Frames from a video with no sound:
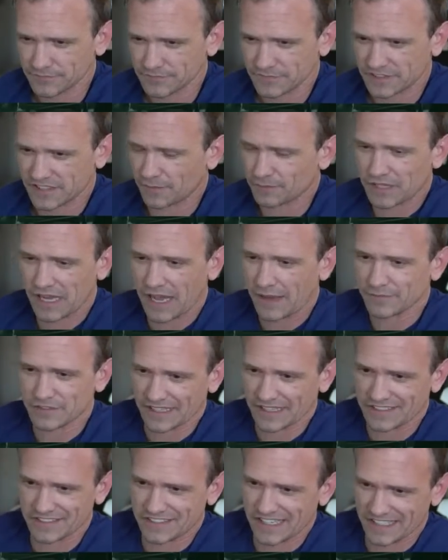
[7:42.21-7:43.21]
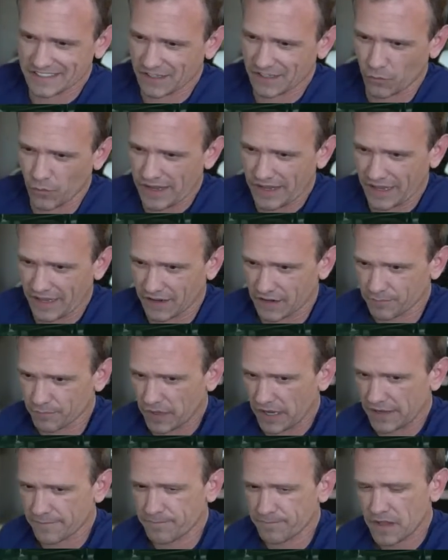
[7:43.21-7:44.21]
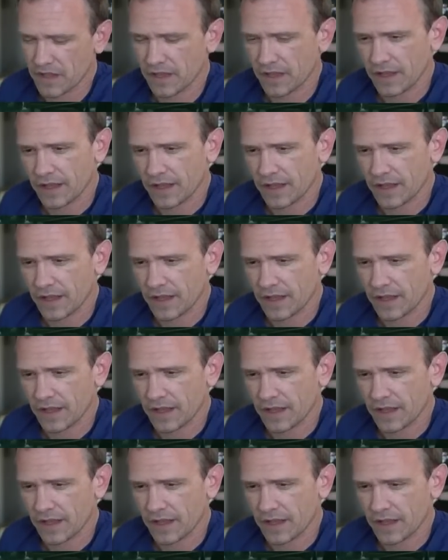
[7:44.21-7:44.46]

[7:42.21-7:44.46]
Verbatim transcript: sometimes like 6 in a weekend, but